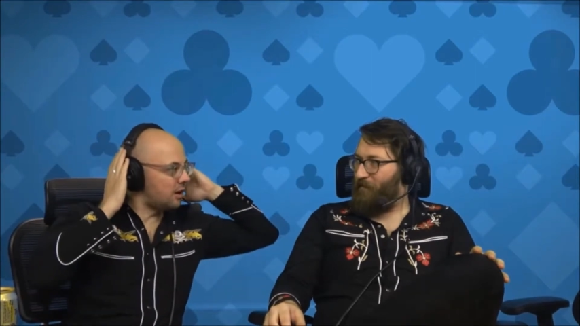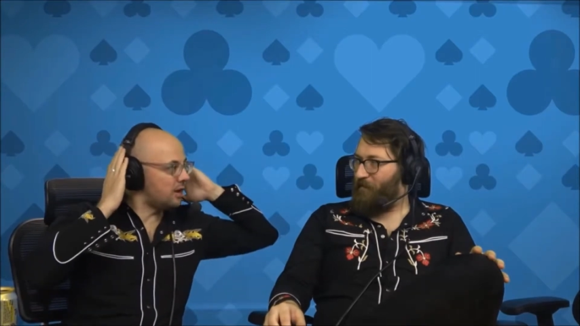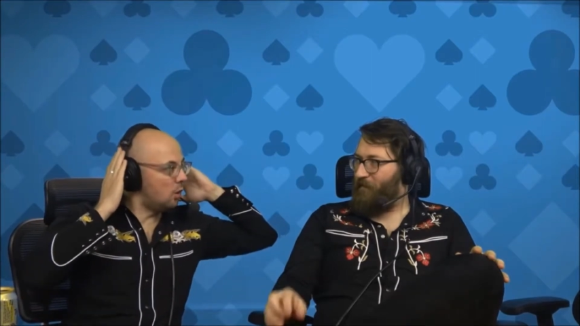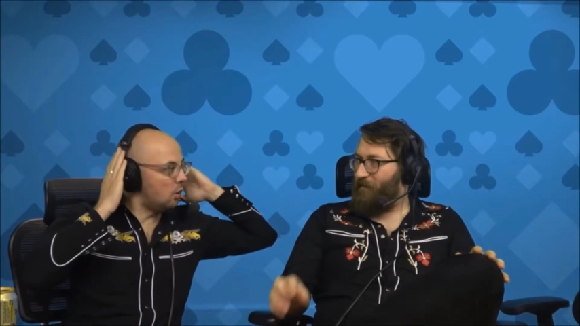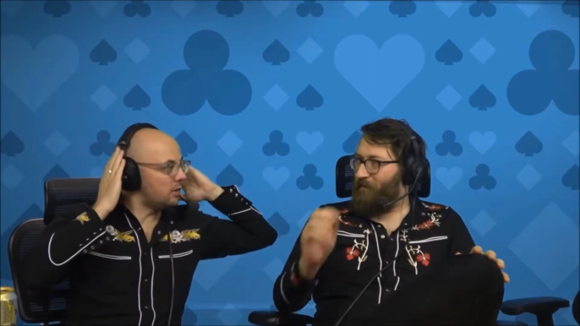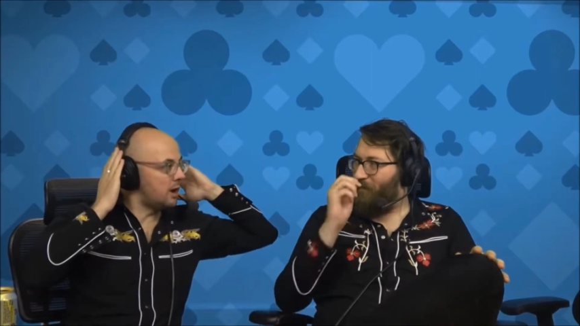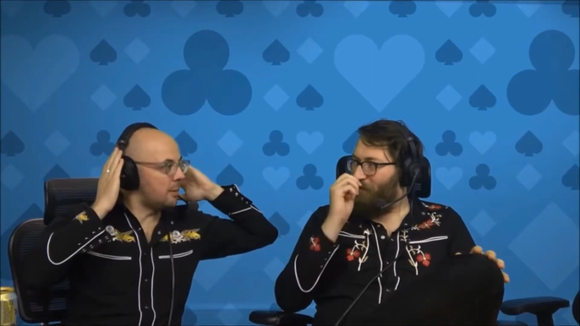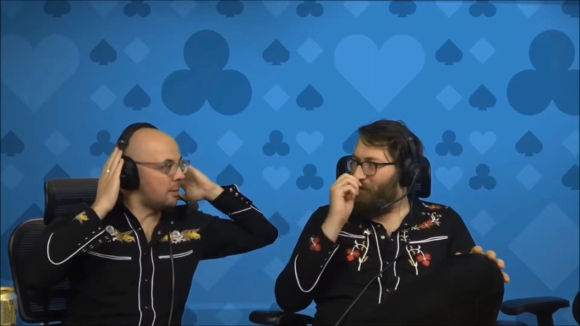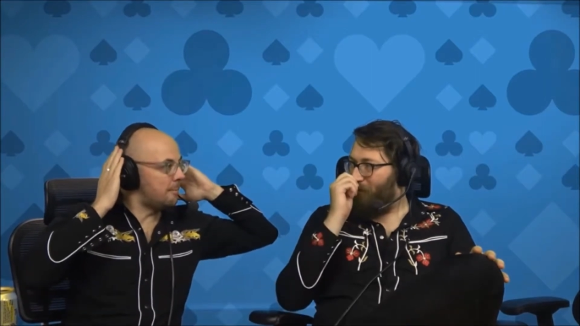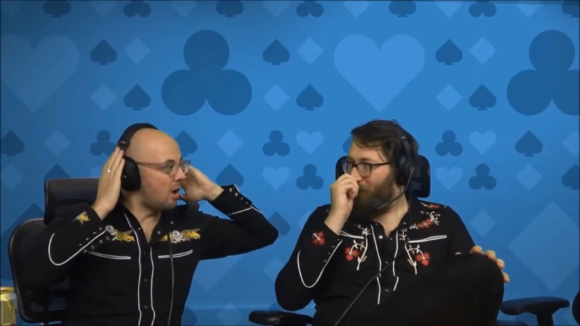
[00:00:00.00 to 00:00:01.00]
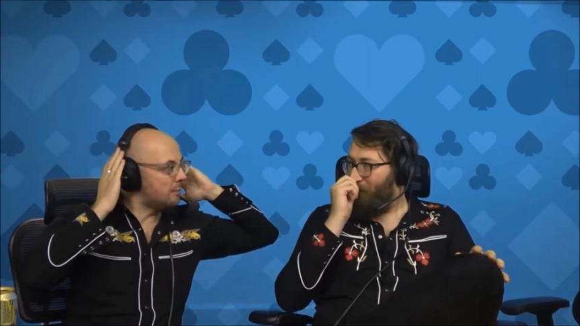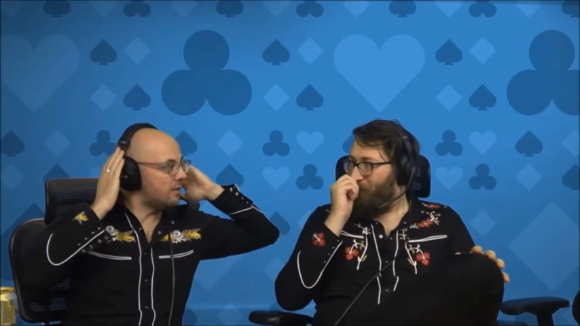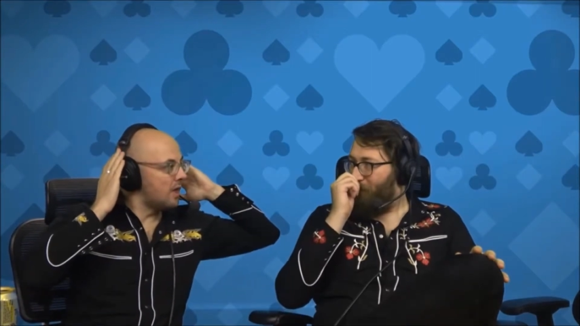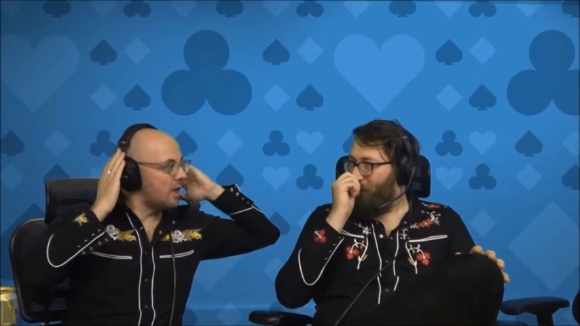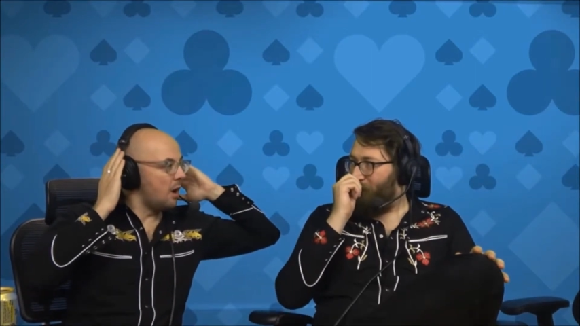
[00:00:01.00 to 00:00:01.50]
Speaker 1: Hall and I bombed
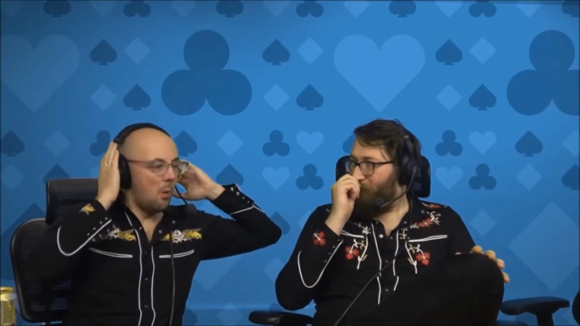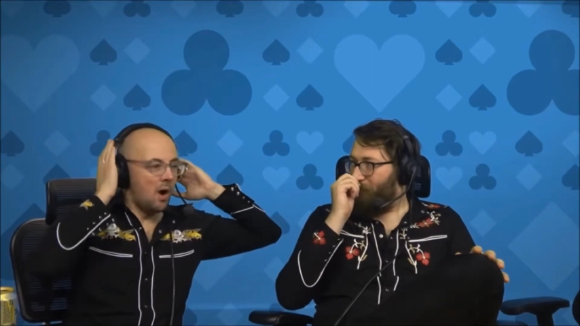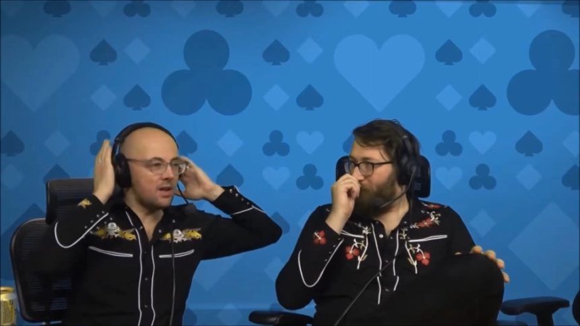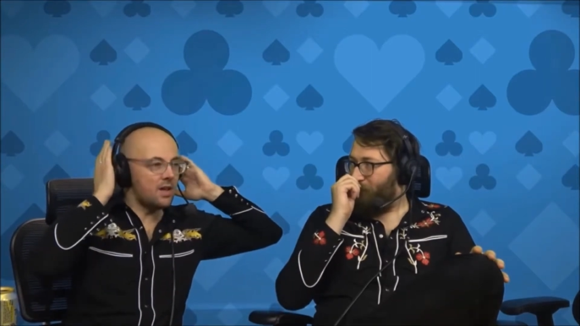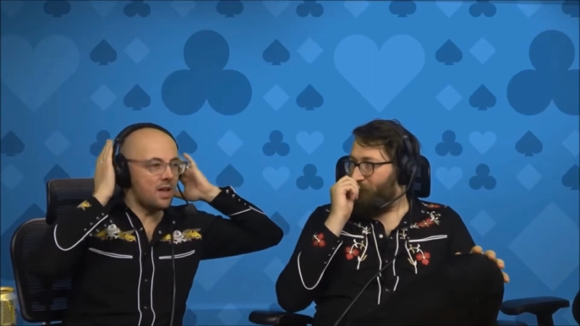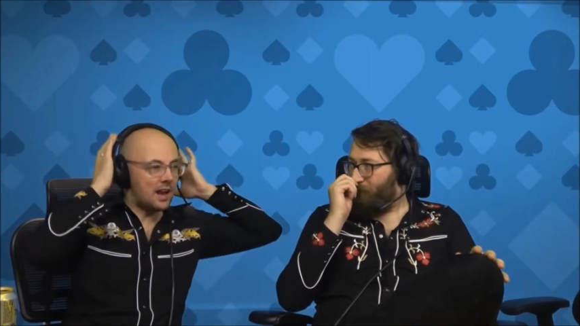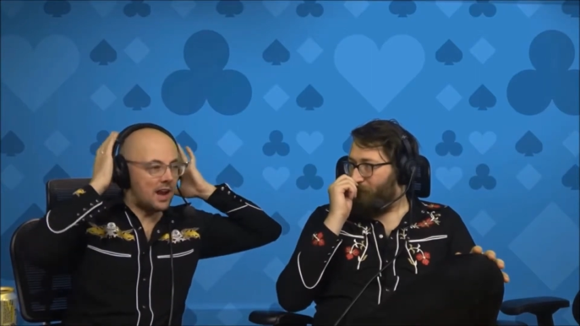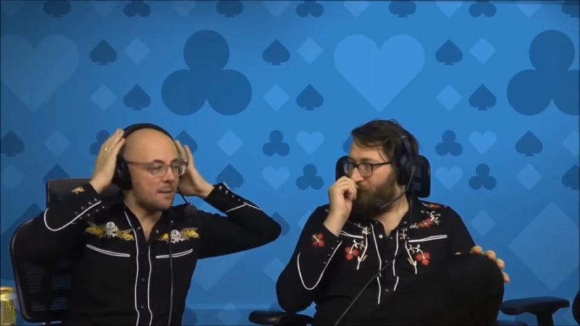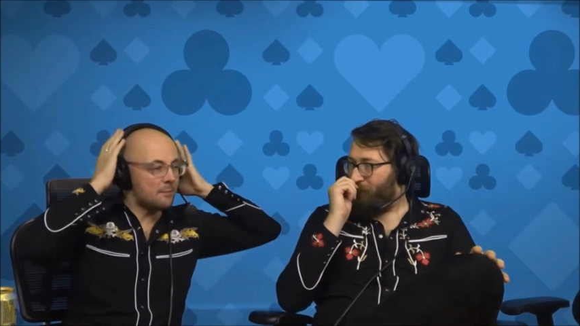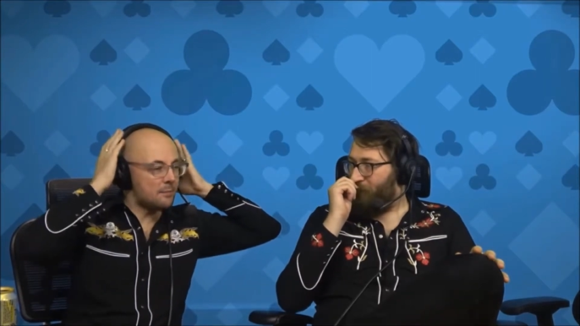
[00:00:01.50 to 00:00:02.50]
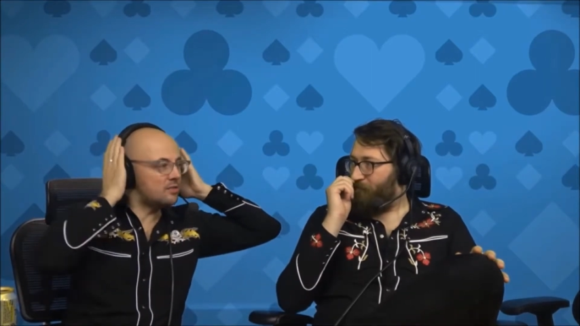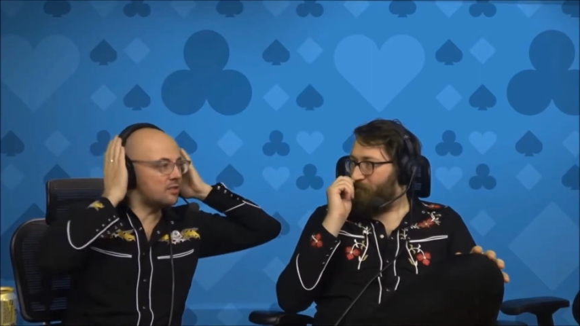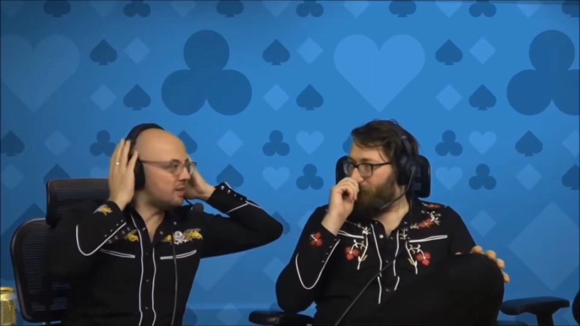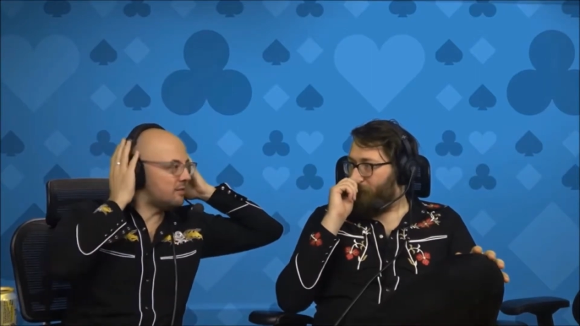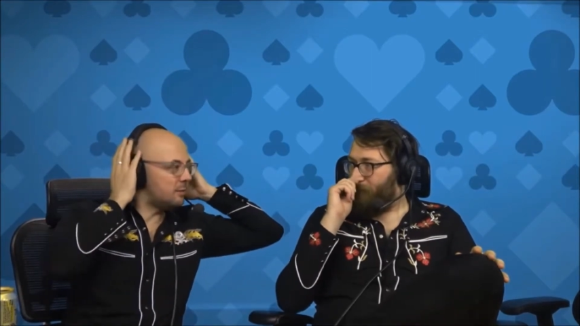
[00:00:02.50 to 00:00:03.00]
and one guy clapped and it just
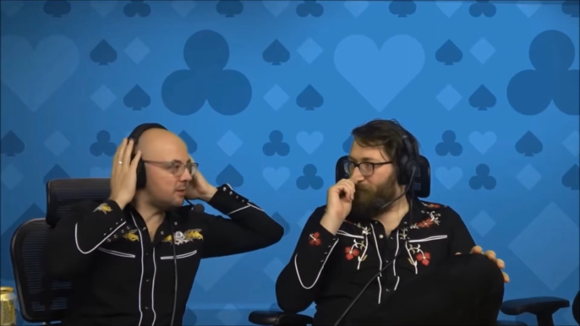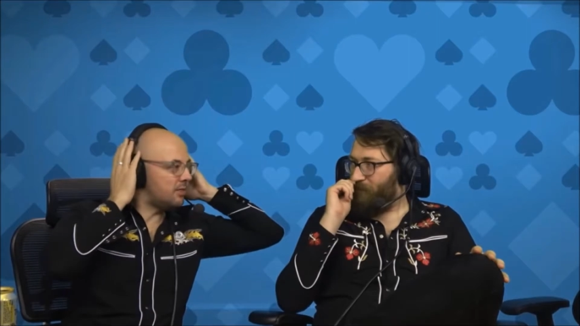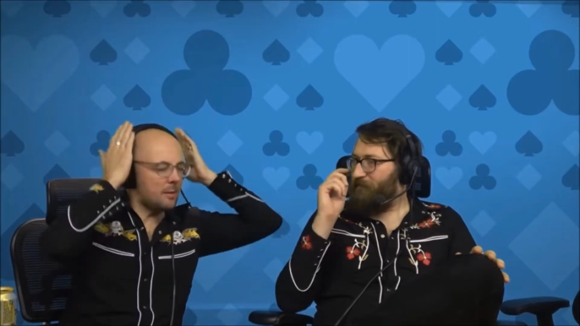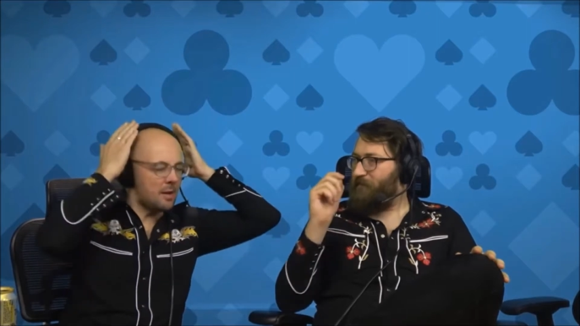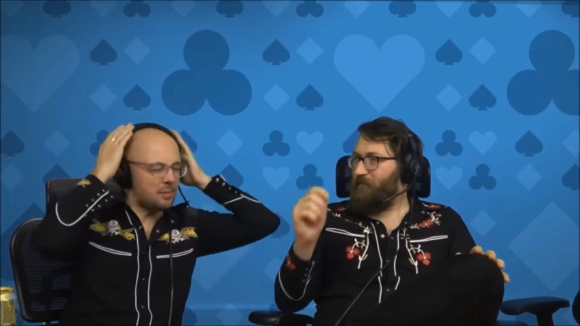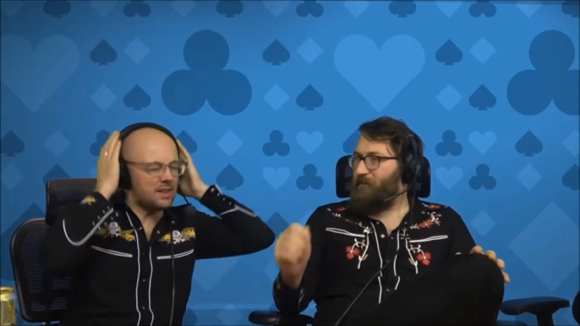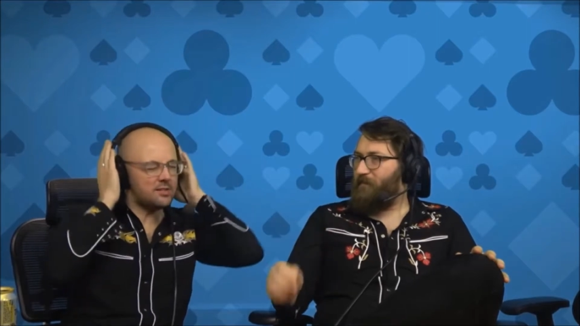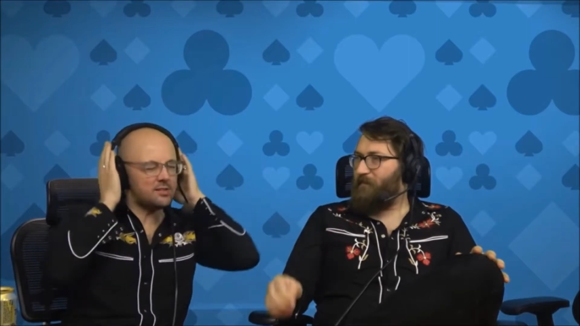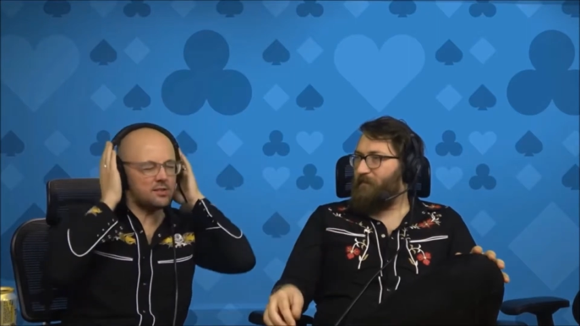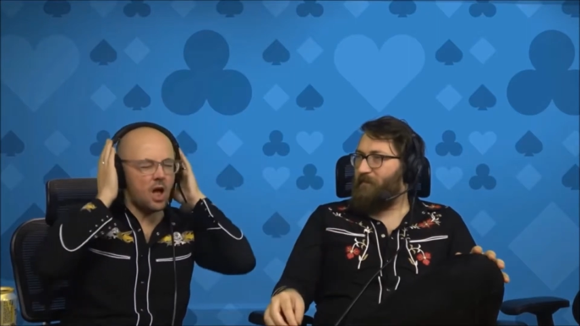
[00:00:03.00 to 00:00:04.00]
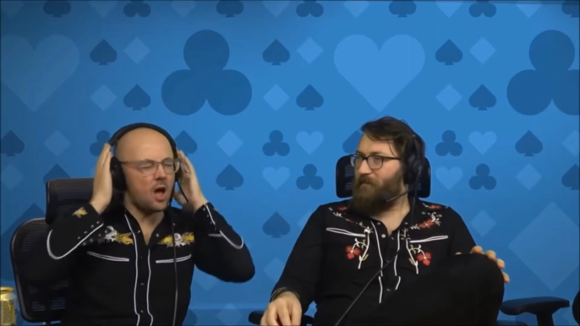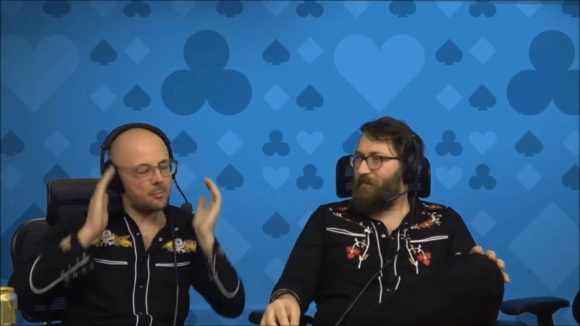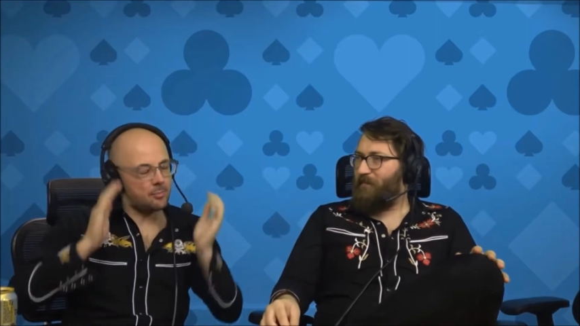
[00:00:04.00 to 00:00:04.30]
makes me think about oh, uh, please stop.